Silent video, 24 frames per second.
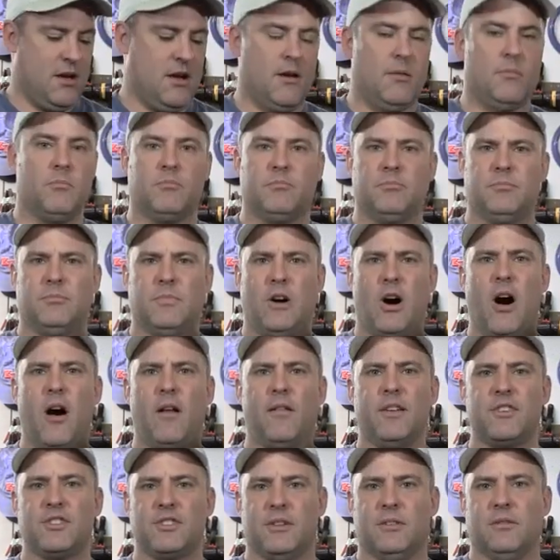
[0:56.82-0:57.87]

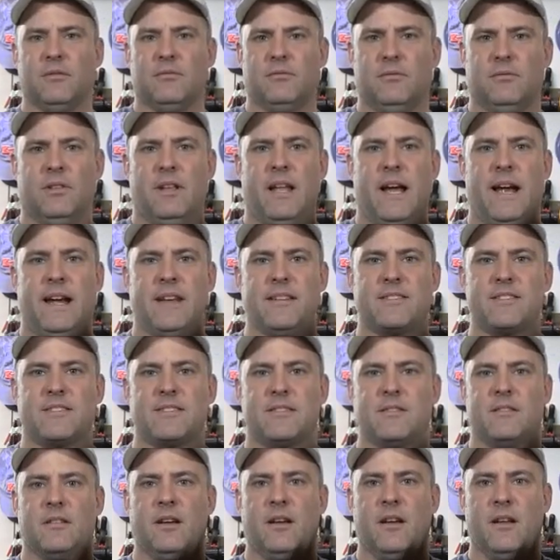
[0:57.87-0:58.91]
halogen
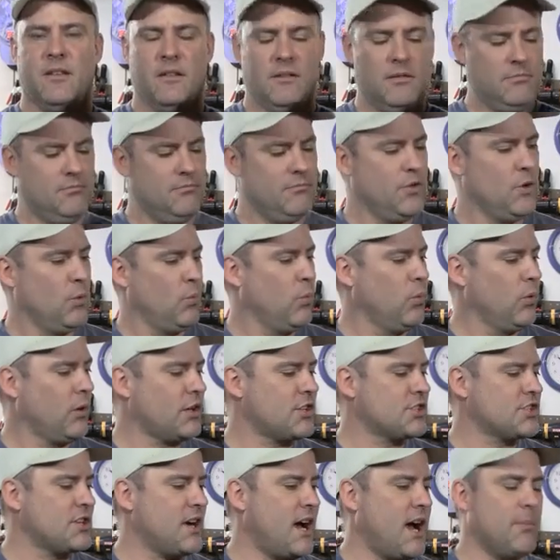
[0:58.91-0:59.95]
lights, the
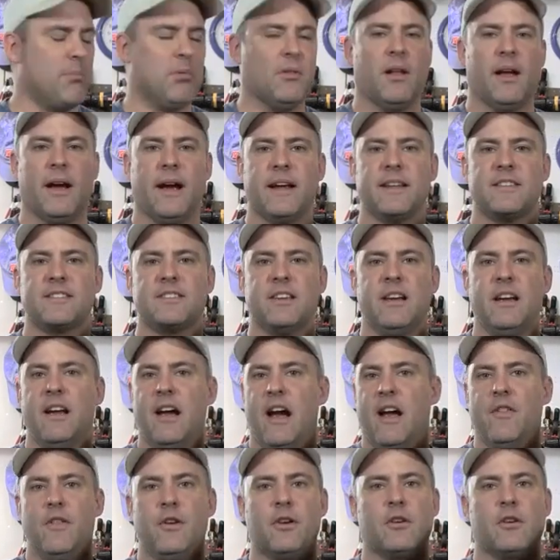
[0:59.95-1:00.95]
workshop lights,